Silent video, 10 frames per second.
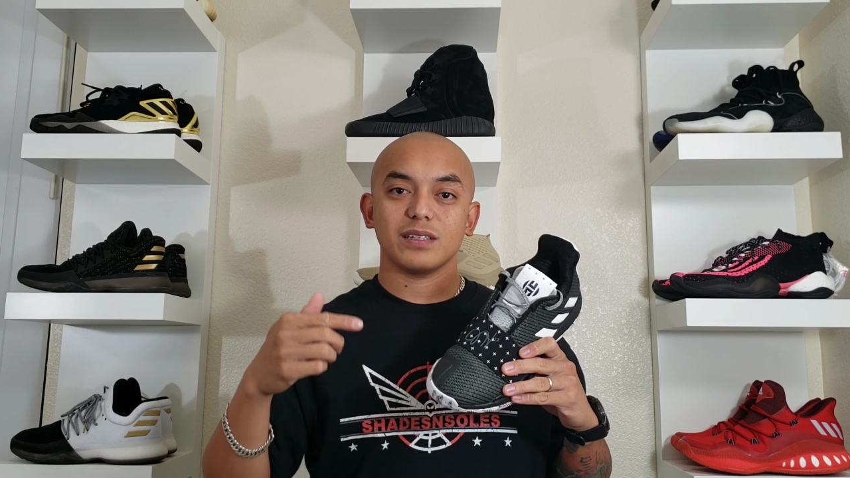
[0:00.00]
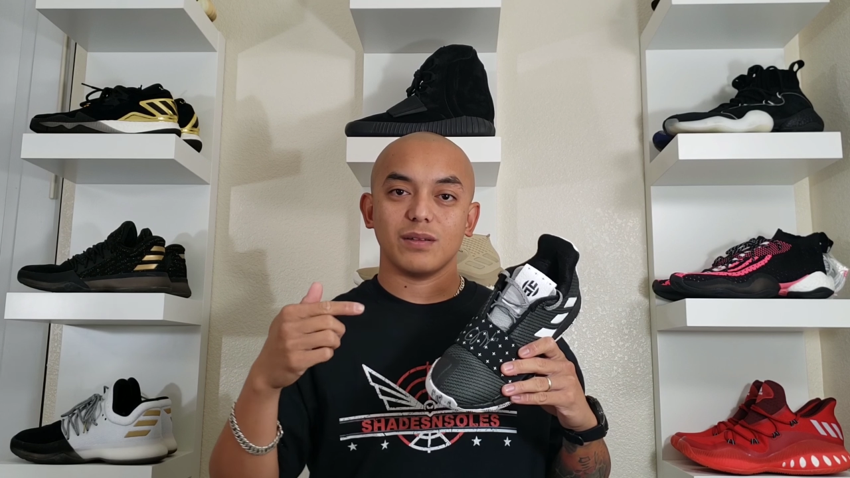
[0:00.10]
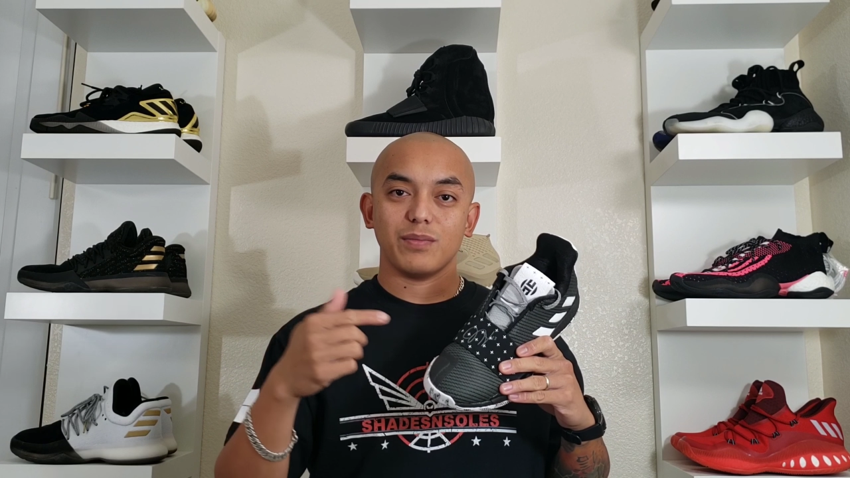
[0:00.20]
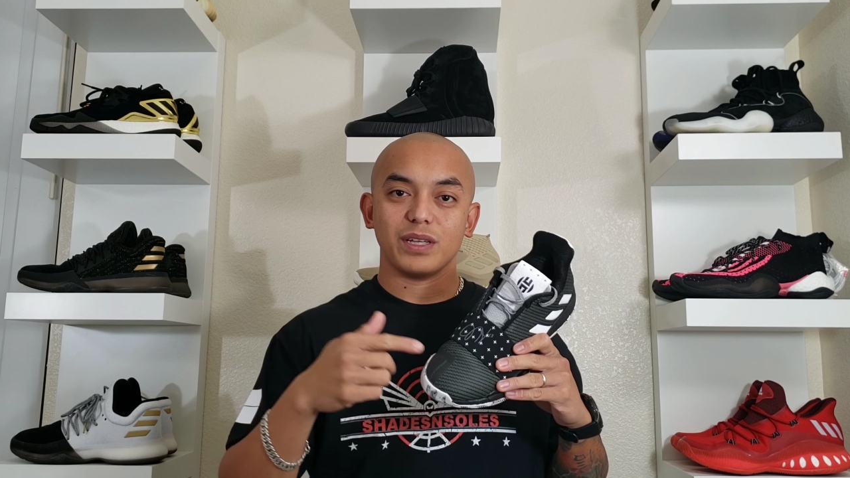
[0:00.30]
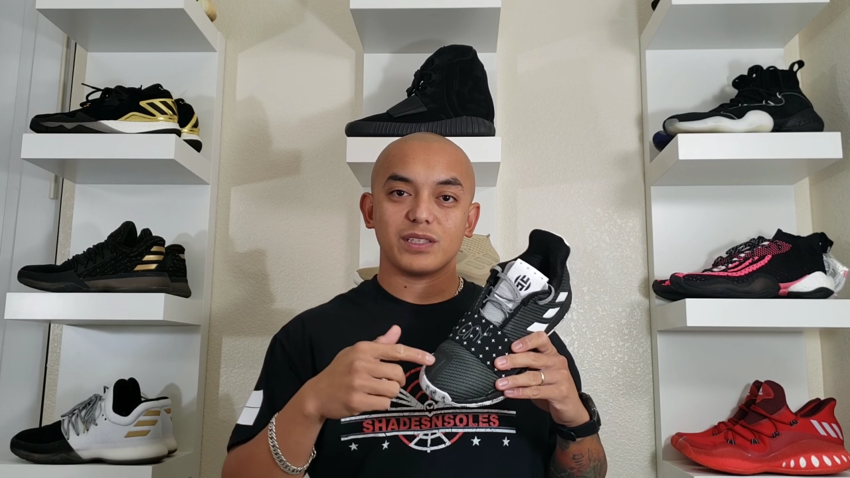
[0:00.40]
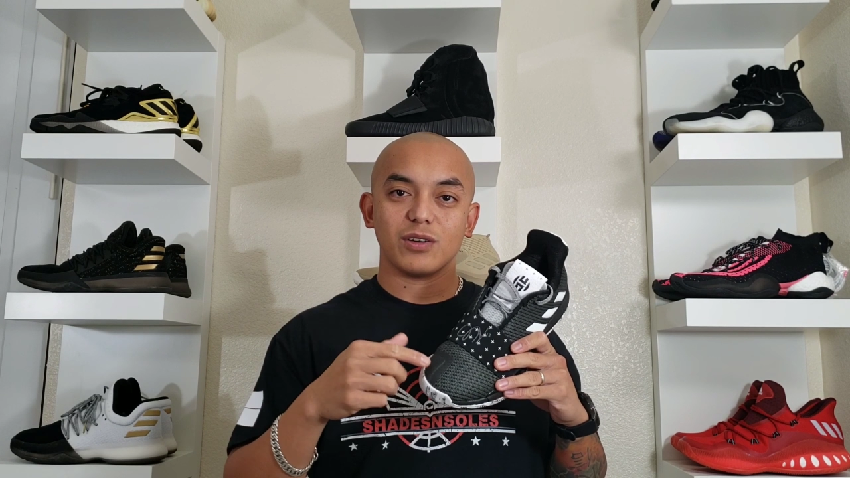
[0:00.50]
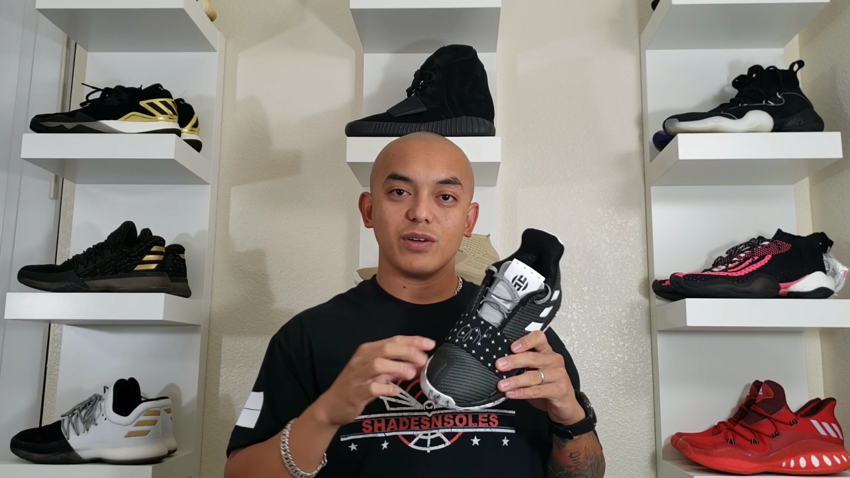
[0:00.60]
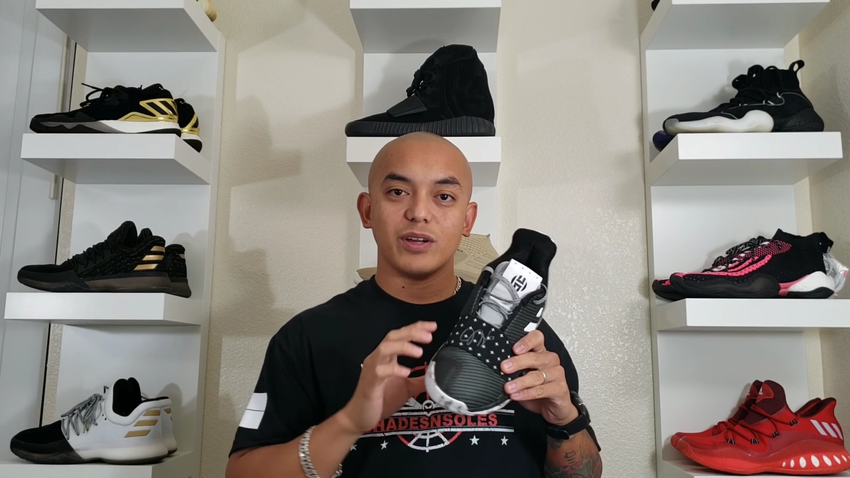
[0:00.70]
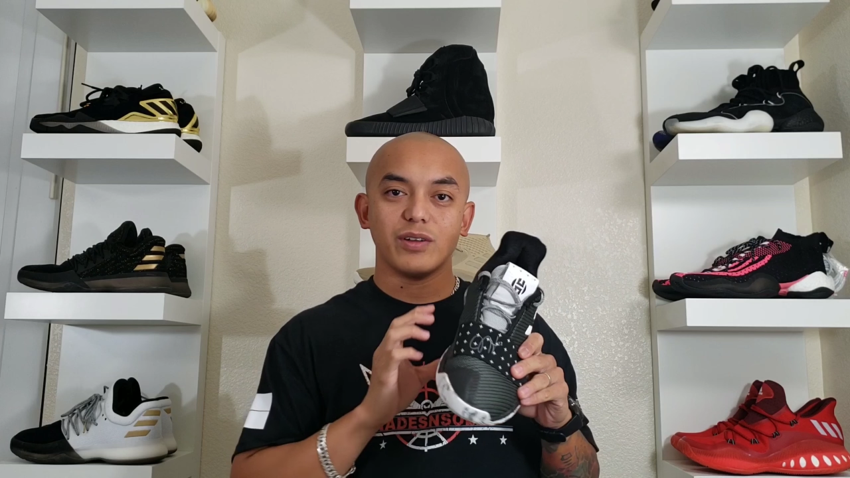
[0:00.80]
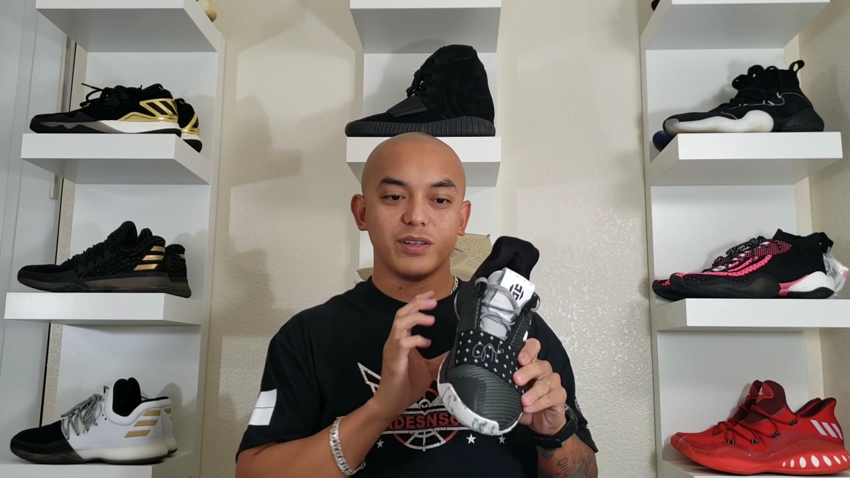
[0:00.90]
in the big toe
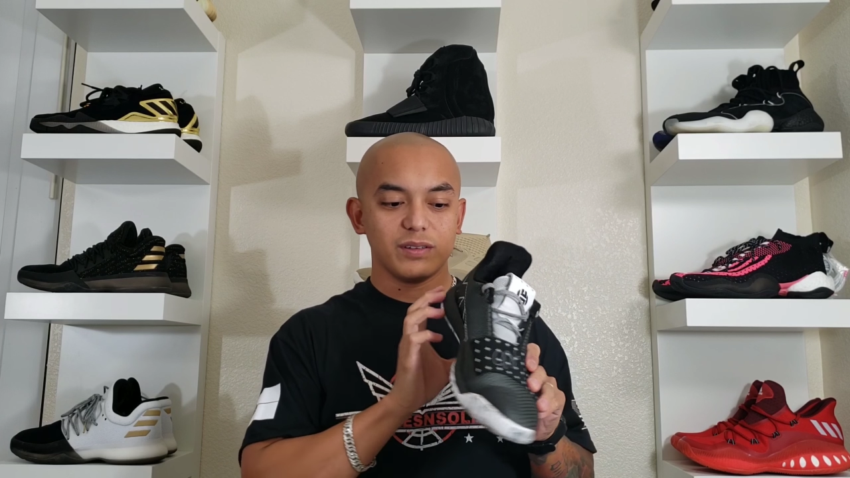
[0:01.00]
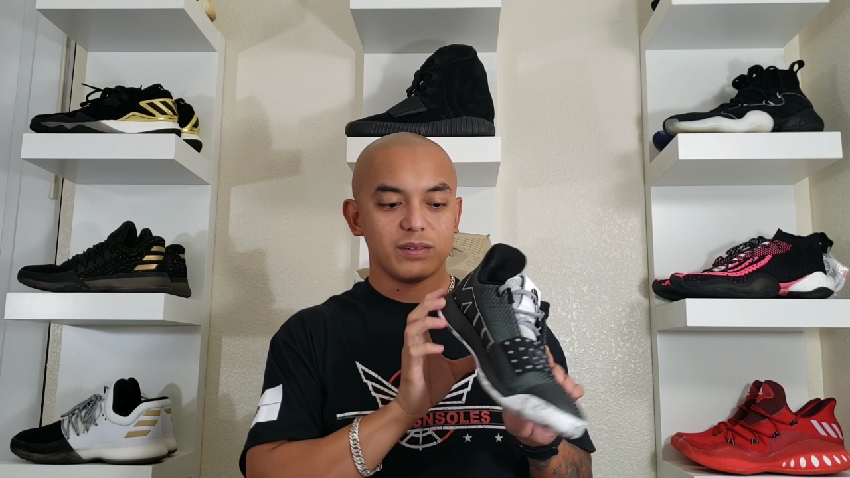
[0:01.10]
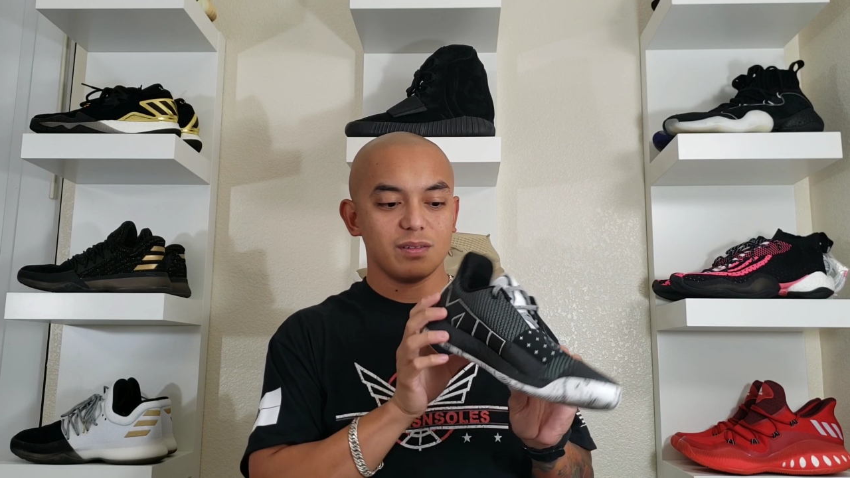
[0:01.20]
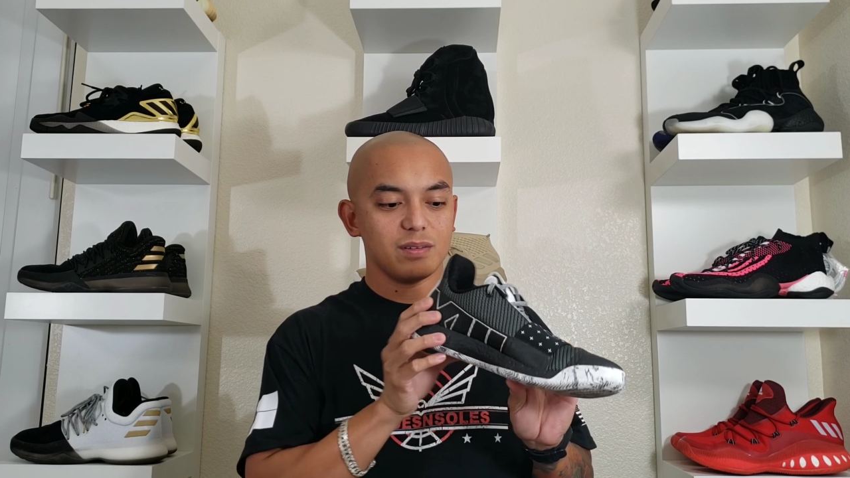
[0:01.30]
area,